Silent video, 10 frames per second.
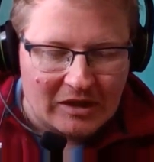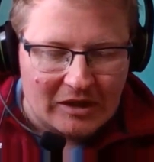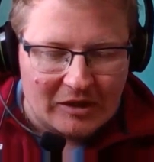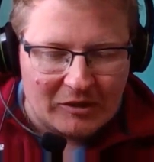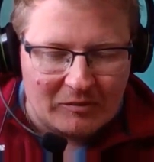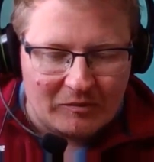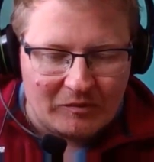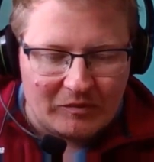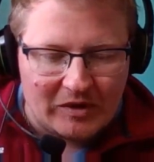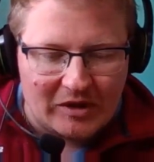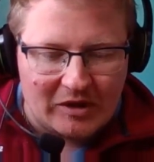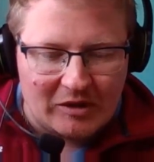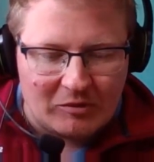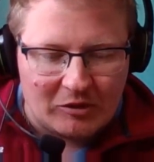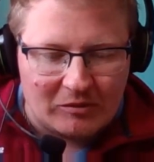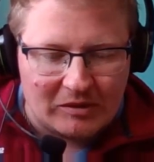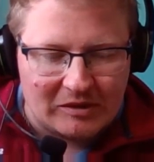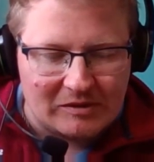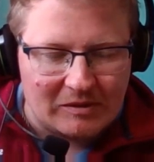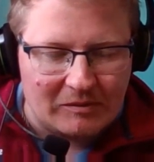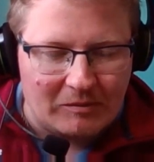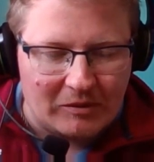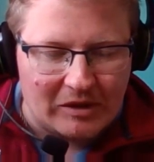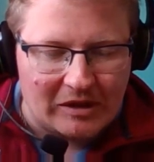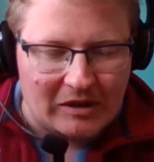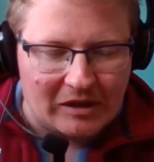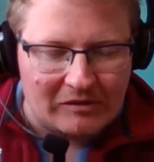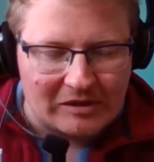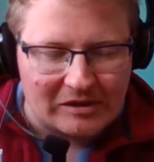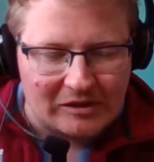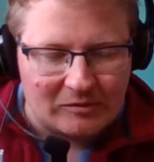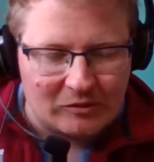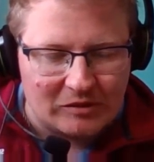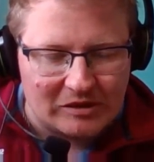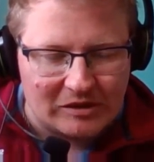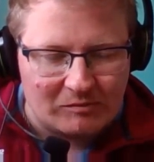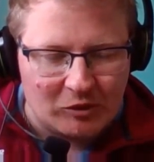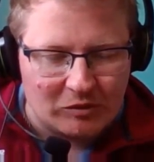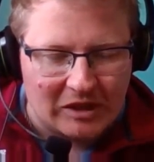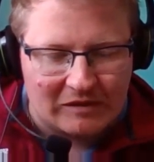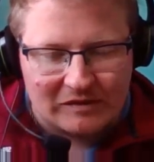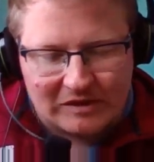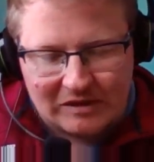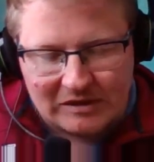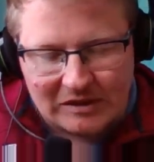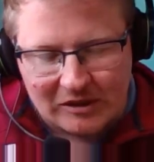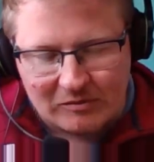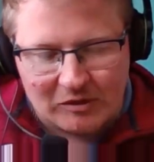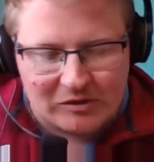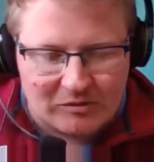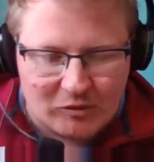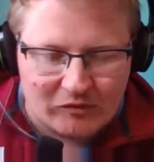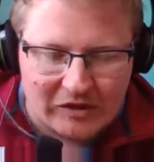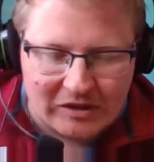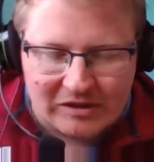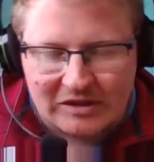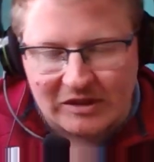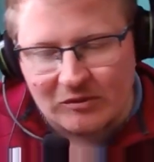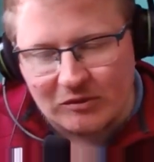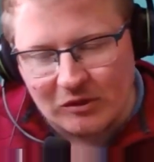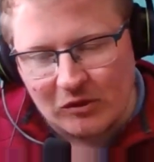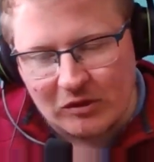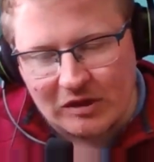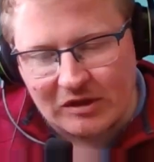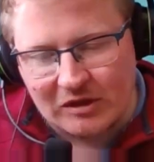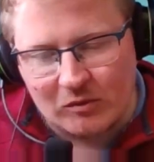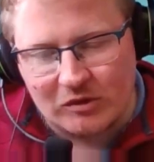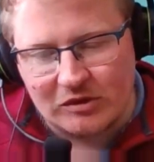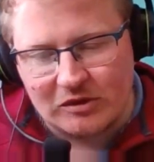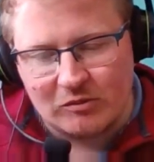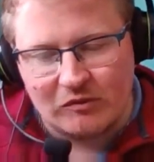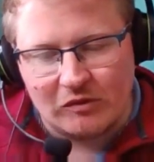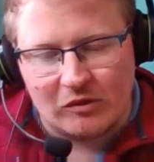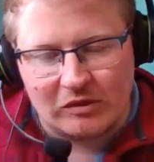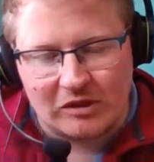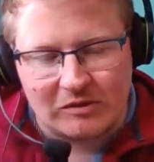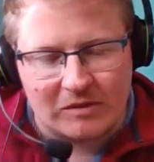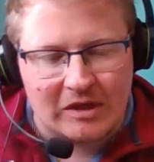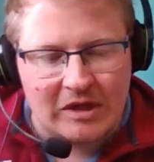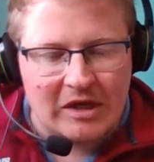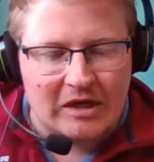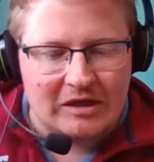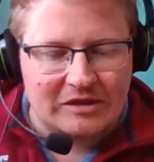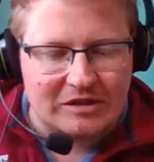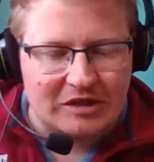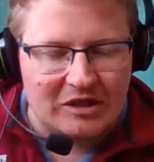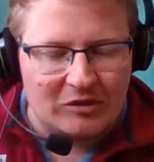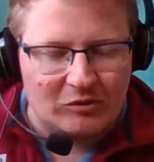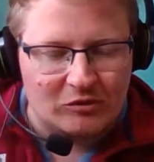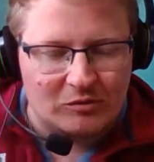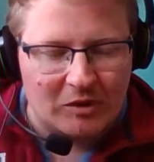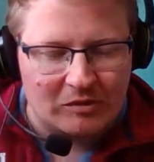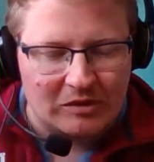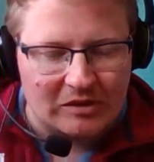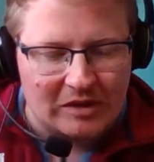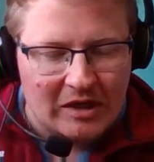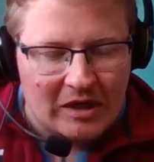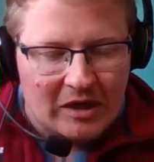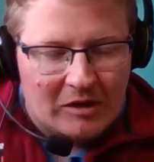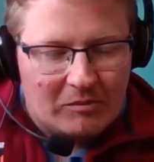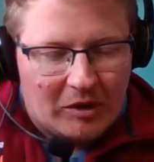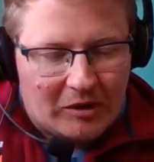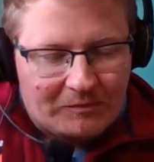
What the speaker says: What Anthrax ended up doing is he's pulled half the CC out because it moved in instead of going along. I think he wanted it to move along this way and just chain all those buildings. But